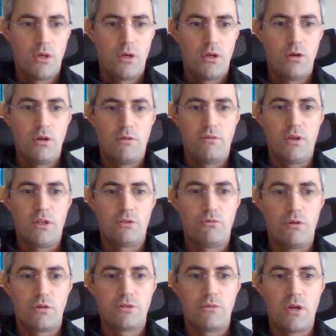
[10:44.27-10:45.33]
Lovely, it
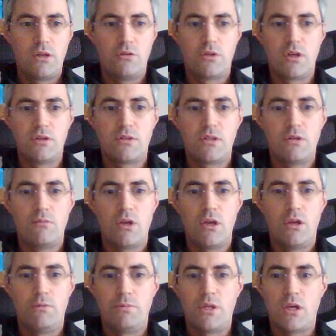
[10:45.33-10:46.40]
works, right? You can see my
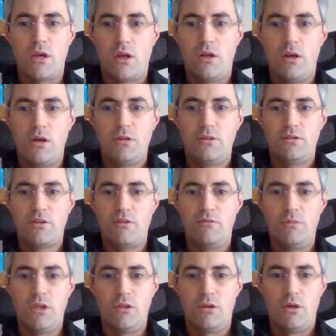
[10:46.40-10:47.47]
API alert. It has
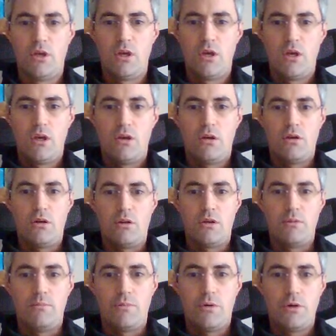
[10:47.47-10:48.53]
been
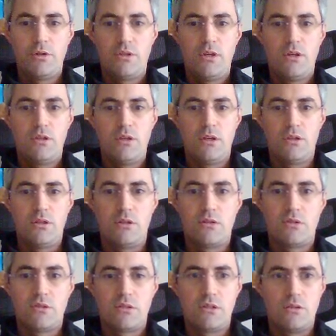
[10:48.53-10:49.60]
imported, and
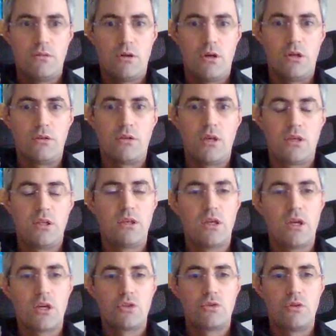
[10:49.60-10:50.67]
it's taking
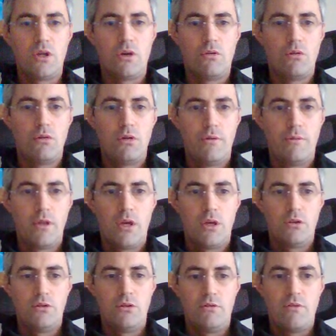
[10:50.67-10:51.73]
actually all
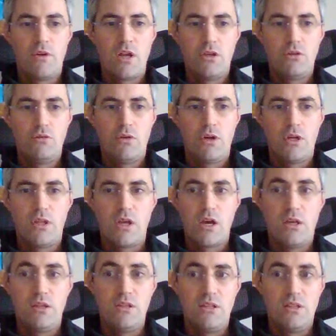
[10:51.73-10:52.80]
the value and
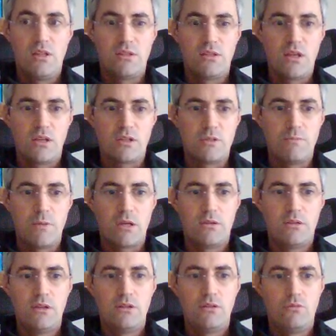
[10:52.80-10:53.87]
ID that I
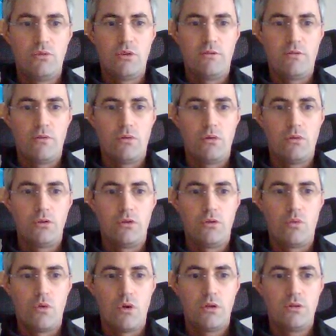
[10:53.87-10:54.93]
expected with all the
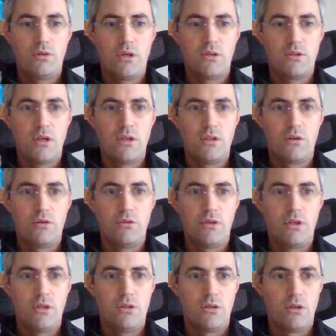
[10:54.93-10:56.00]
one that I
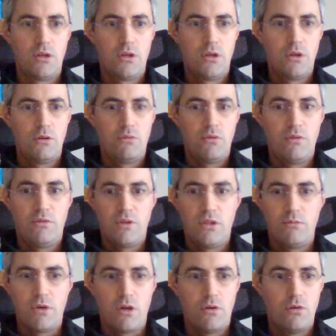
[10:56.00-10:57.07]
included
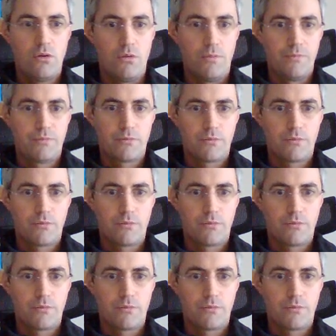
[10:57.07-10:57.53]
within my, oh,